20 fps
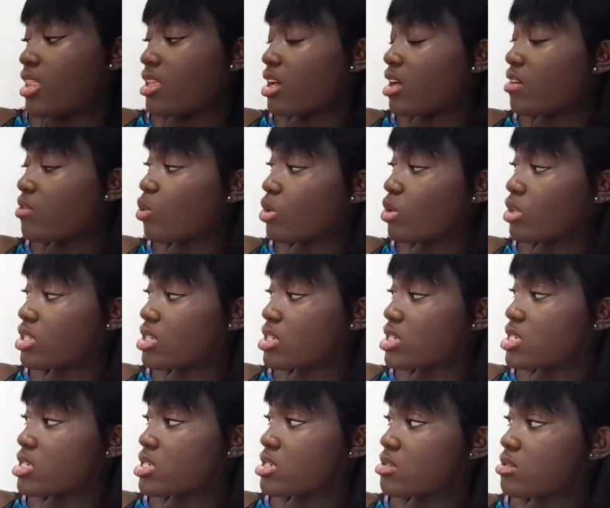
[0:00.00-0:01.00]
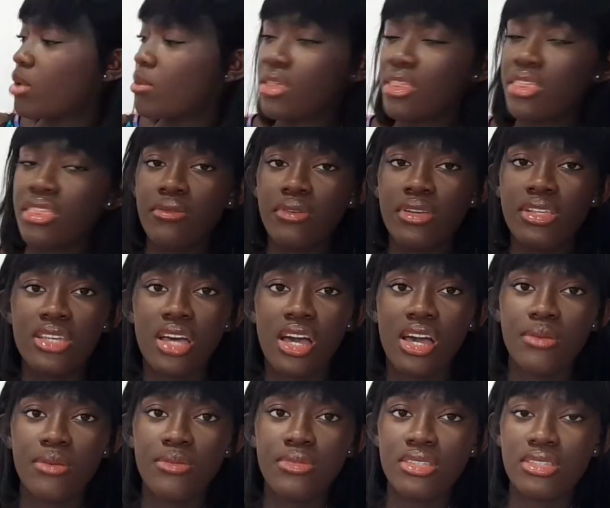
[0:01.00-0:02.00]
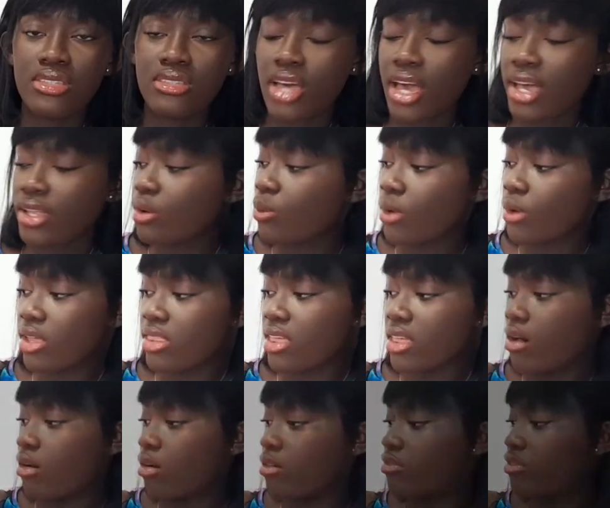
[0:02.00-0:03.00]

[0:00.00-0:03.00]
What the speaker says: I think I've worn this maybe 3 times. I don't wear it that